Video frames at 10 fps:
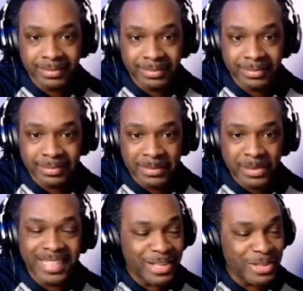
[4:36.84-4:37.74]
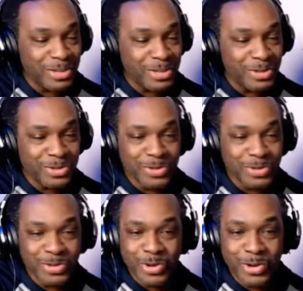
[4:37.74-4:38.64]
He said, "You already know
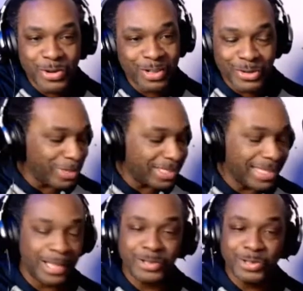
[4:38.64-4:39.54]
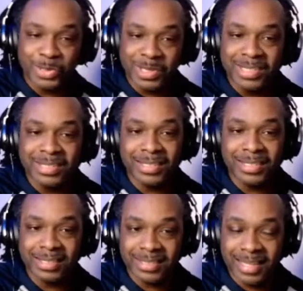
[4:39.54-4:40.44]
my freestyle." So he's just
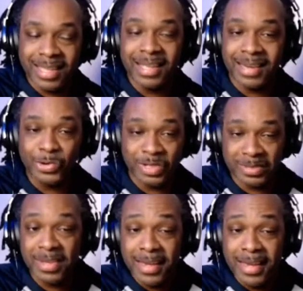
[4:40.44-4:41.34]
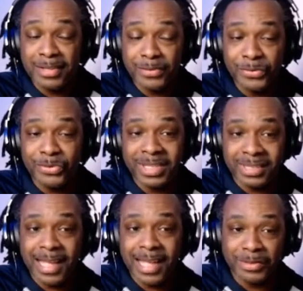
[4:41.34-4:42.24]
saying like, yo, his his
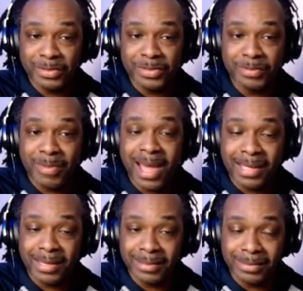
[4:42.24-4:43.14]
freestyles is mad.